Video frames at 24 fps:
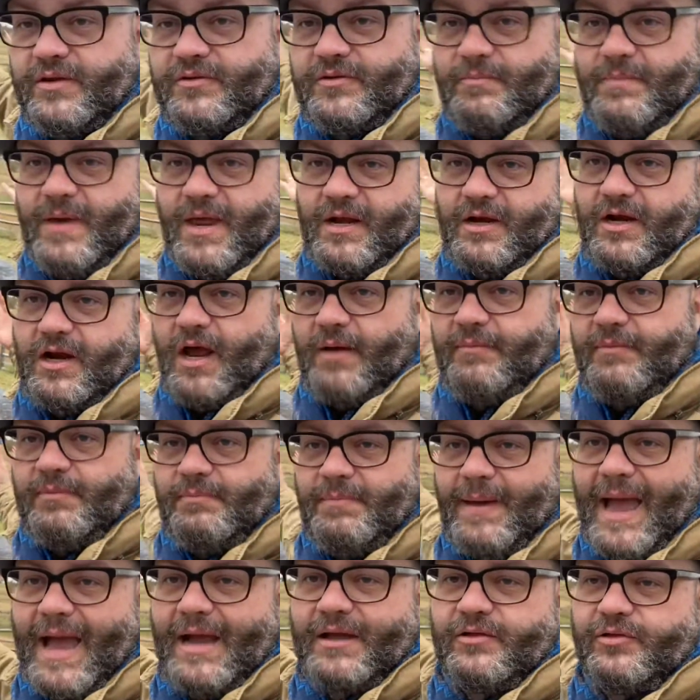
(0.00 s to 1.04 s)
the men coming
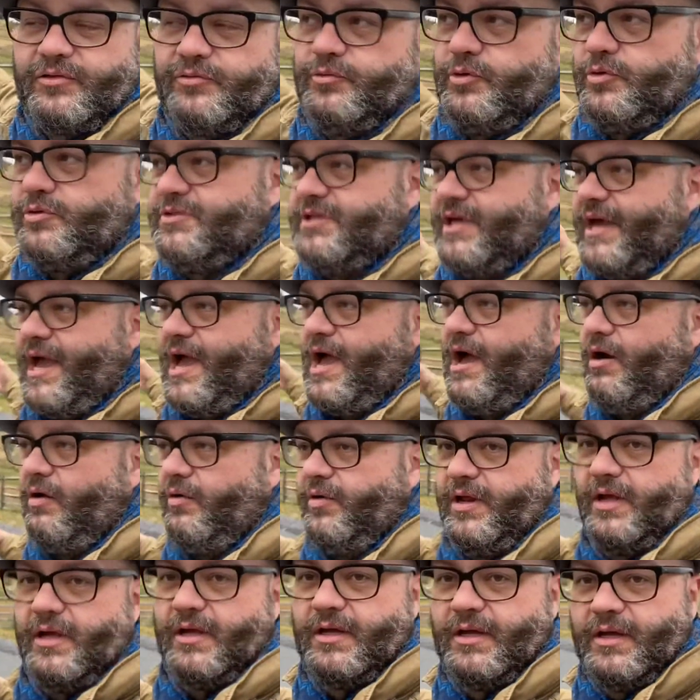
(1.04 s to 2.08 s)
back through
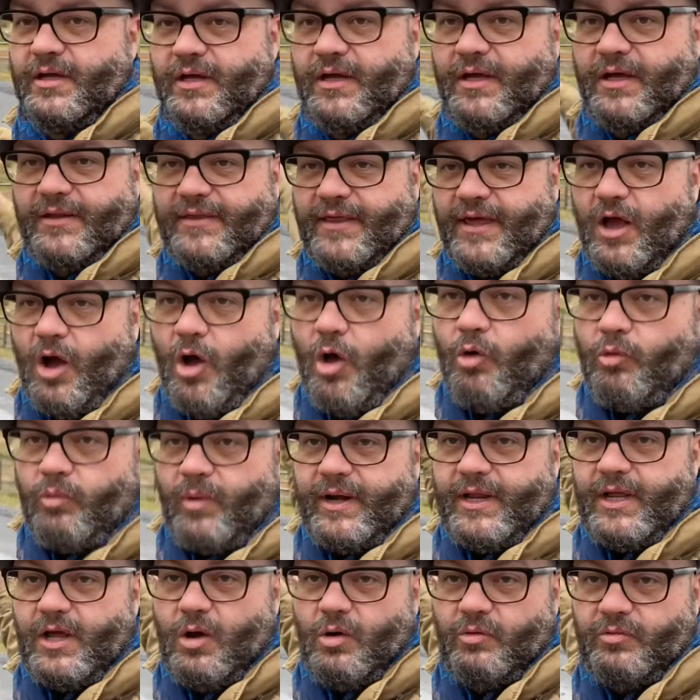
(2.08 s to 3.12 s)
town, they
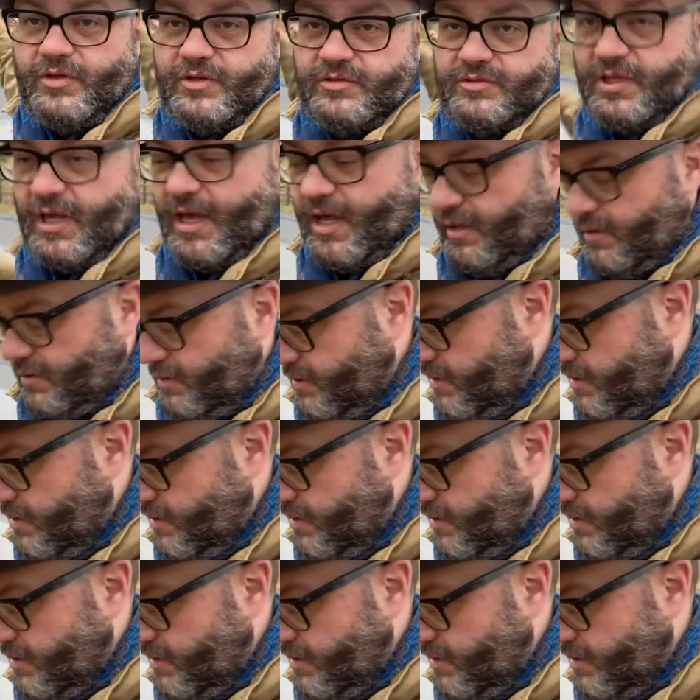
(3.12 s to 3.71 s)
already own this hill.